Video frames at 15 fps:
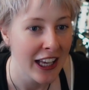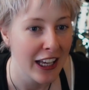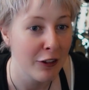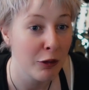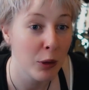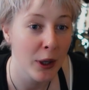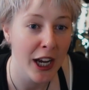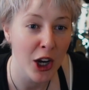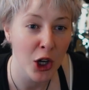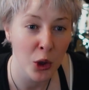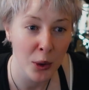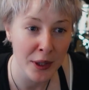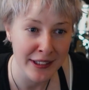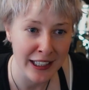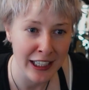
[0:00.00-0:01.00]
if we are
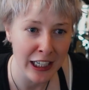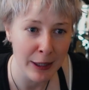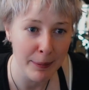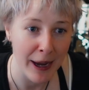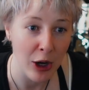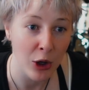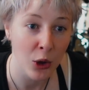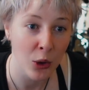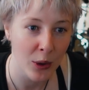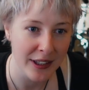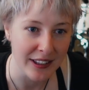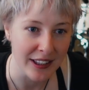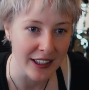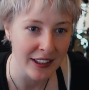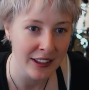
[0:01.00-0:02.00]
quizzical about
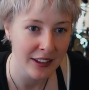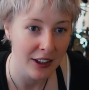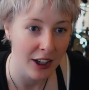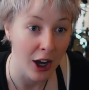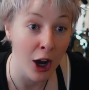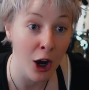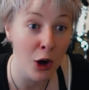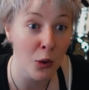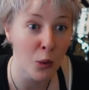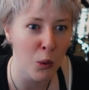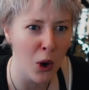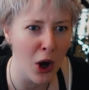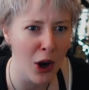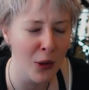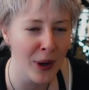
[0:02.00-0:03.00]
quizzes... Oh,
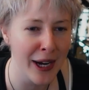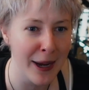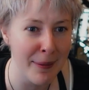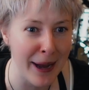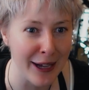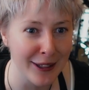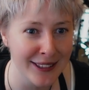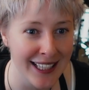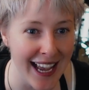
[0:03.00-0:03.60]
what are we about